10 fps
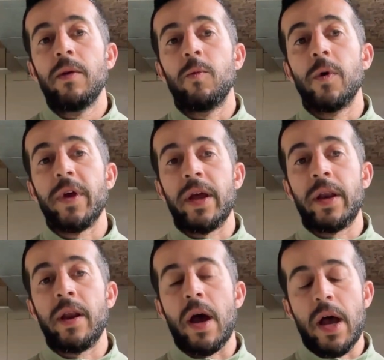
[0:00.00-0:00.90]

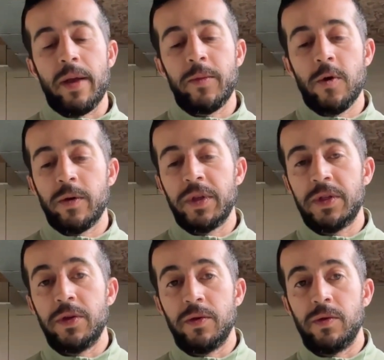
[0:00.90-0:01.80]
then I'm going
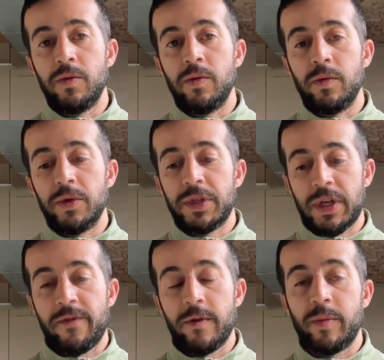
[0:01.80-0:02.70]
to
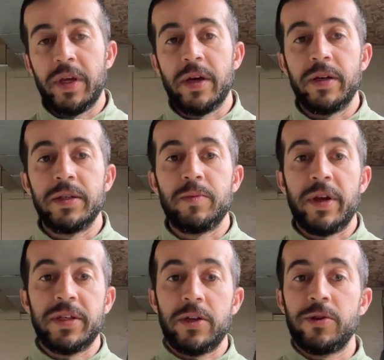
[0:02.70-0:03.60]
suffer because my
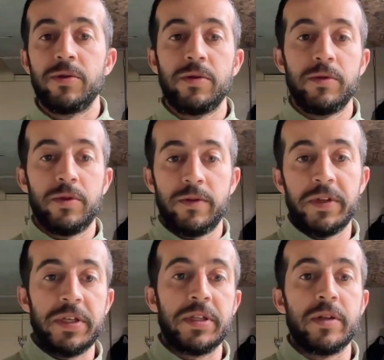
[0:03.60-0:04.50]
central
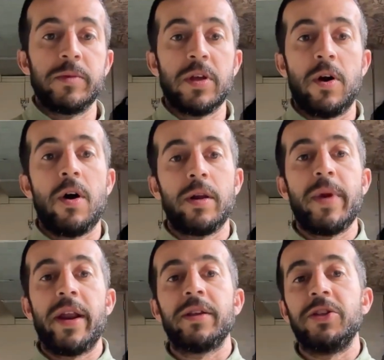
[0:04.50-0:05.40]
nervous system is going to
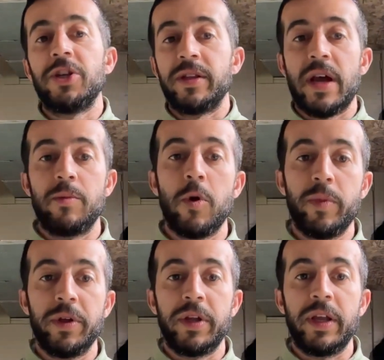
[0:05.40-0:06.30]
automatically shut down
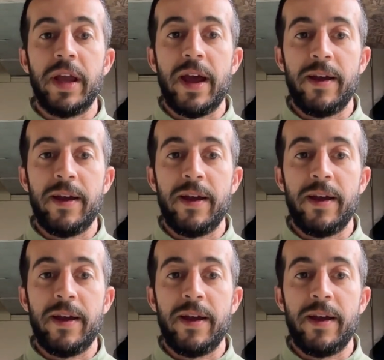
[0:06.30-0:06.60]
mobility